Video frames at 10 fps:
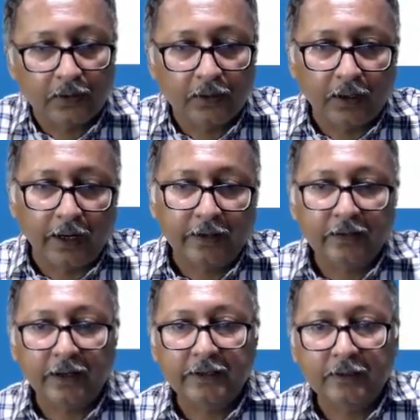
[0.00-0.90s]
add the
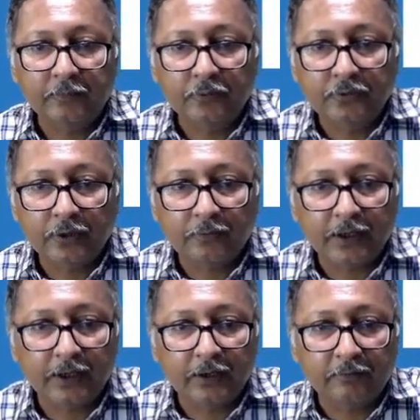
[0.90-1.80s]
items which you have
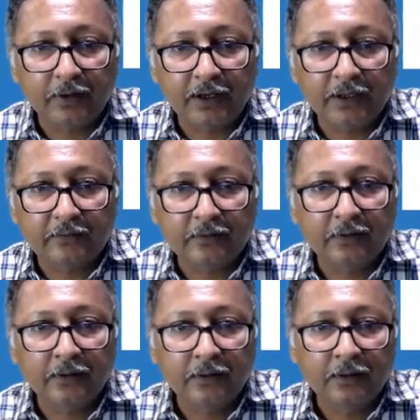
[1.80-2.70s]
identified as
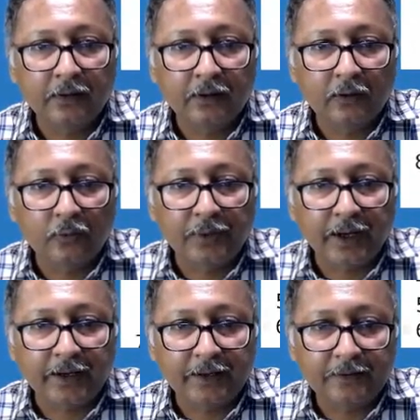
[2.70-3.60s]
to be
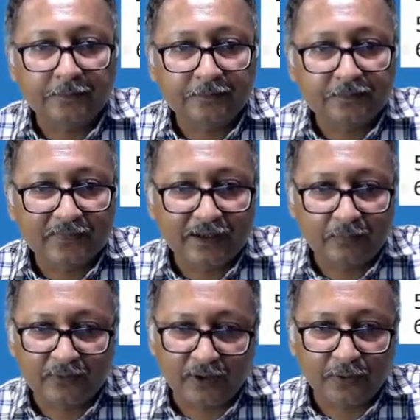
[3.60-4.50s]
added.
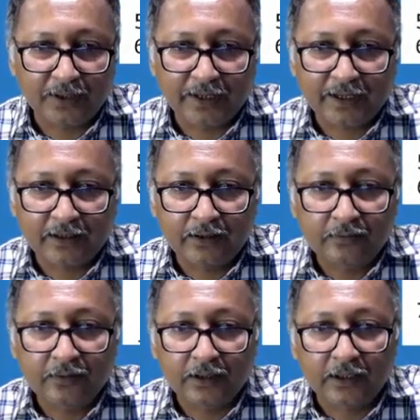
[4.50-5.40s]
Instead of taking this
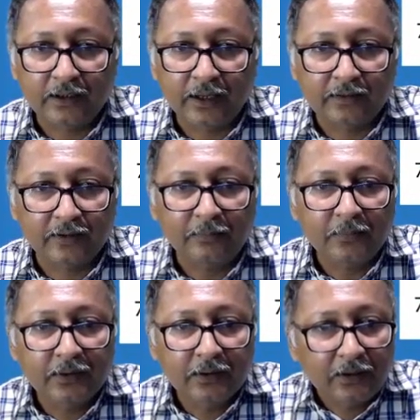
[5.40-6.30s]
in exam,
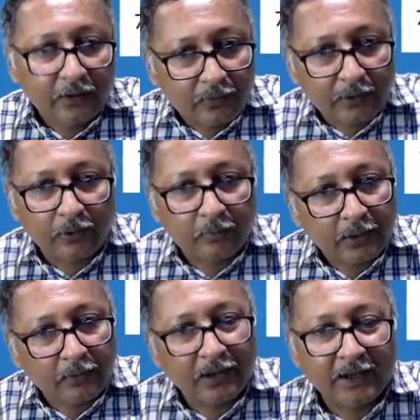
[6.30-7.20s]
you can one by
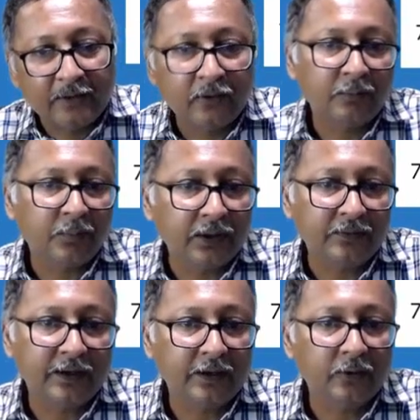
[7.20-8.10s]
one line, you can pass the
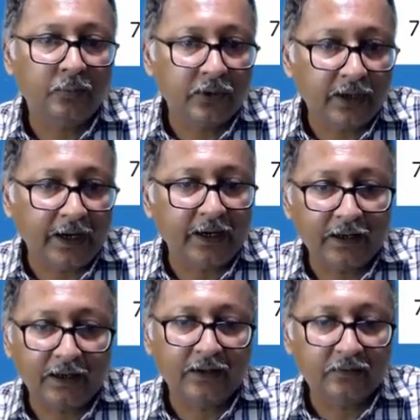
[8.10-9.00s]
entry, put the add and
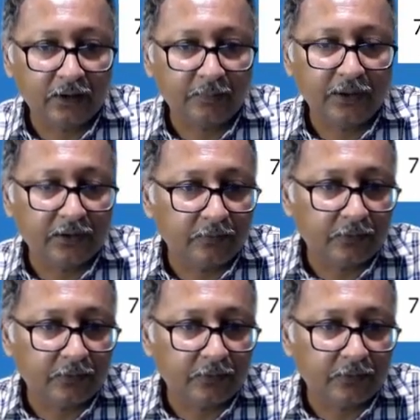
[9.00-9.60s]
less, keeping some